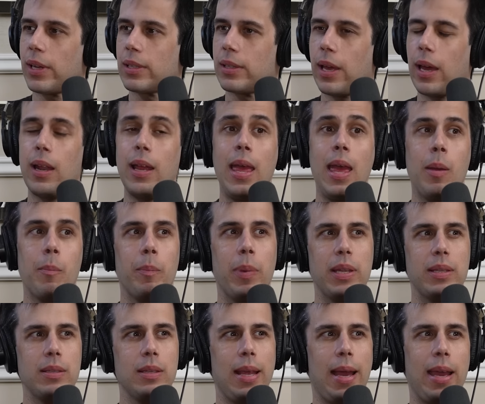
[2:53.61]
like that.
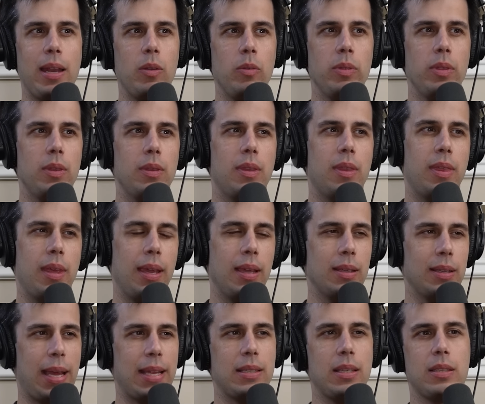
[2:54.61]
But I don't
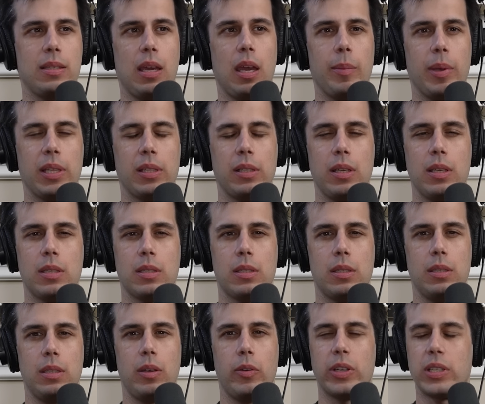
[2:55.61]
think at the time, at least,
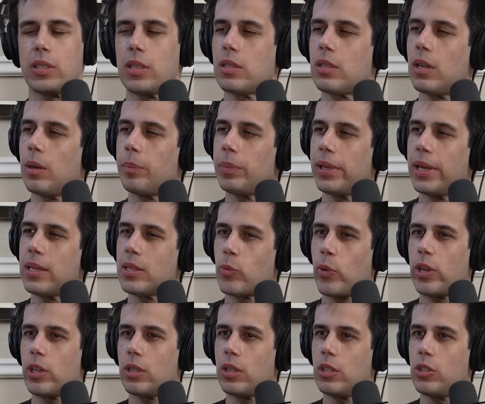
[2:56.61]
there existed a place
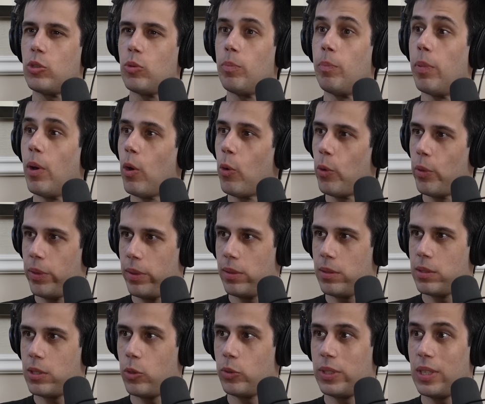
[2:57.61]
where you could do both.
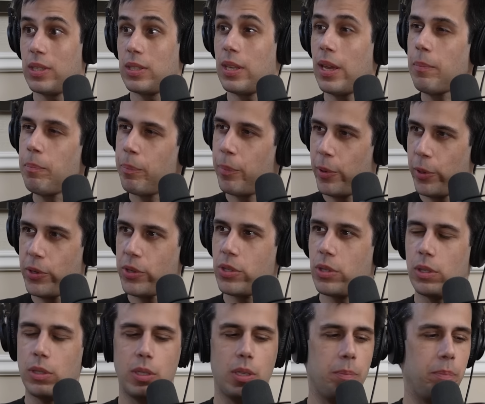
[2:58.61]
Right. So the same
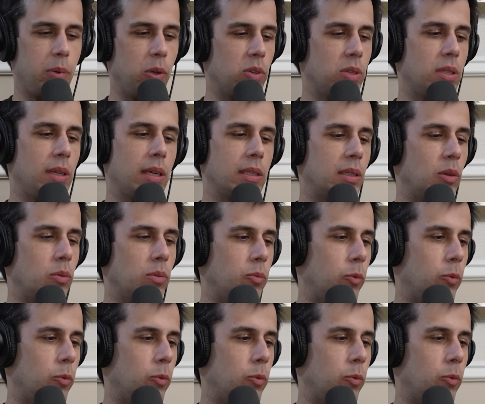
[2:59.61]
person could post like the